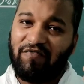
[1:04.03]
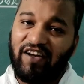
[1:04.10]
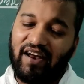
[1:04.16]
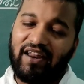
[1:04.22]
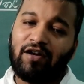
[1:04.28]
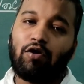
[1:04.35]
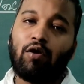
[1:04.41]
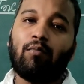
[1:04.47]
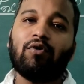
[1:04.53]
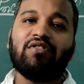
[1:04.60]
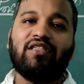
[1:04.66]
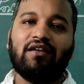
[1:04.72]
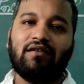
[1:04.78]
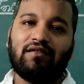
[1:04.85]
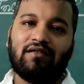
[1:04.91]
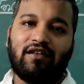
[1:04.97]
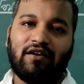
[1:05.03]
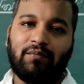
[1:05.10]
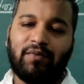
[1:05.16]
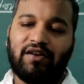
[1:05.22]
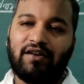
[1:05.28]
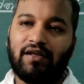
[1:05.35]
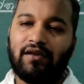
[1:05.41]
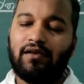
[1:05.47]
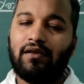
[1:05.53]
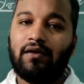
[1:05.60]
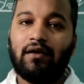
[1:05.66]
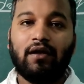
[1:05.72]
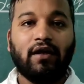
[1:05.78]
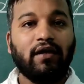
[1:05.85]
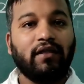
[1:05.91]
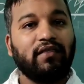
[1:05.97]
very common things, let me tell,
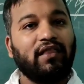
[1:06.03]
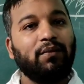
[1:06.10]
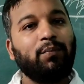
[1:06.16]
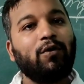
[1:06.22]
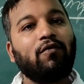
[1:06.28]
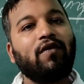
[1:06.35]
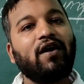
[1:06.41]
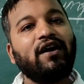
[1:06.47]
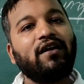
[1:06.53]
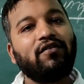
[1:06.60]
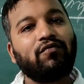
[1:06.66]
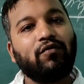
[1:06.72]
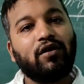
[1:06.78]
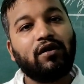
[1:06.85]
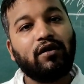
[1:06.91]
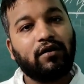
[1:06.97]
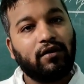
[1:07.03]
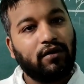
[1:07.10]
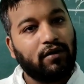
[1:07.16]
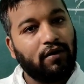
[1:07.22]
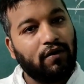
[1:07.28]
they provide us what?